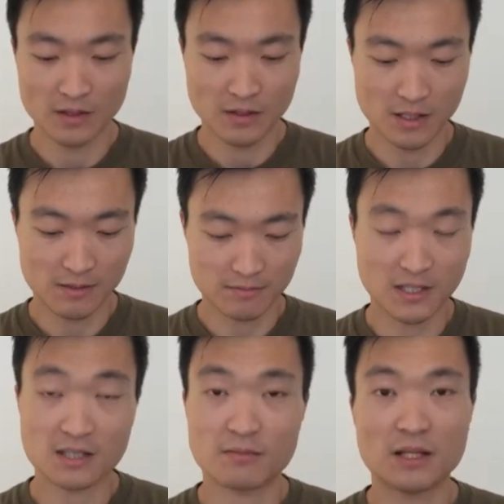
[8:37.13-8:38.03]
I
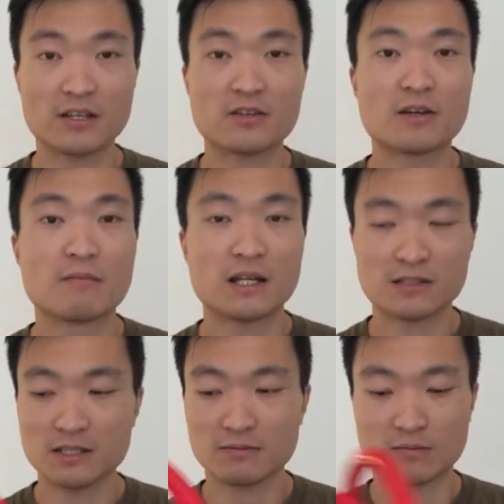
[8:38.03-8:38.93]
can play you a
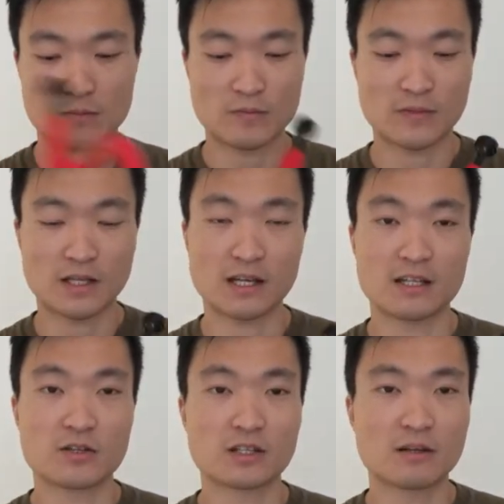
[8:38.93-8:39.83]
melody, and
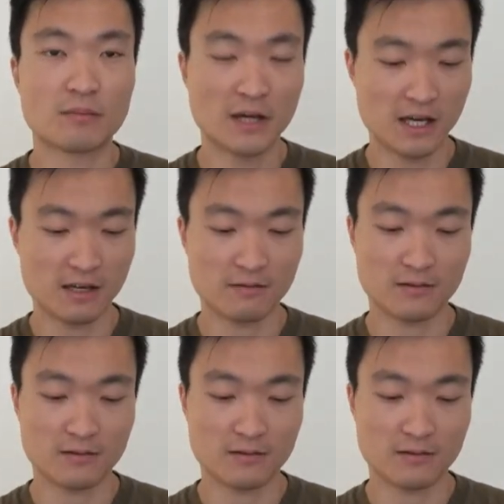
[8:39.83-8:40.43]
you can compare.